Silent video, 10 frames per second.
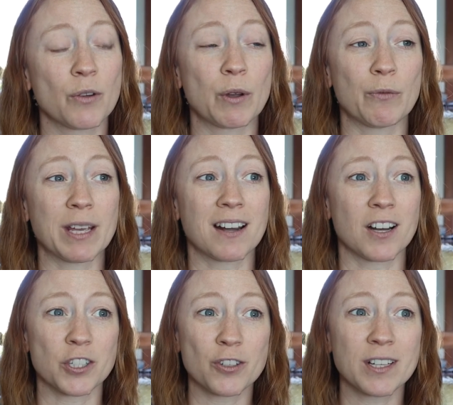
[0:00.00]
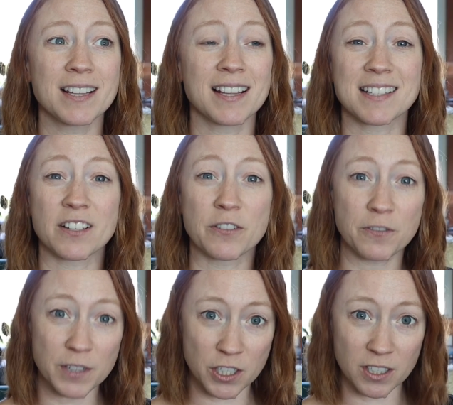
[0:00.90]
When we get our tree, that's
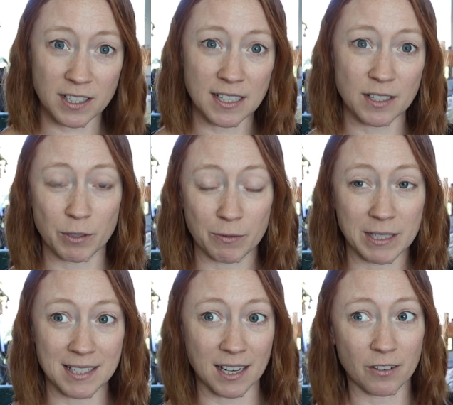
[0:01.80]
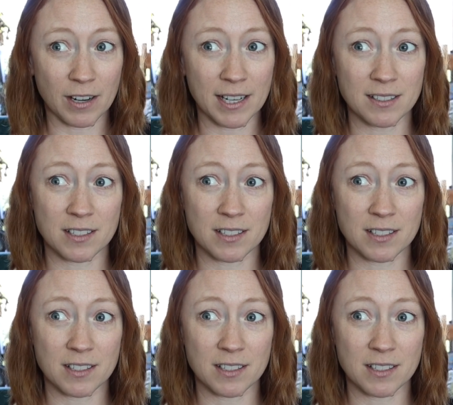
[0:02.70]
officially when we decorate,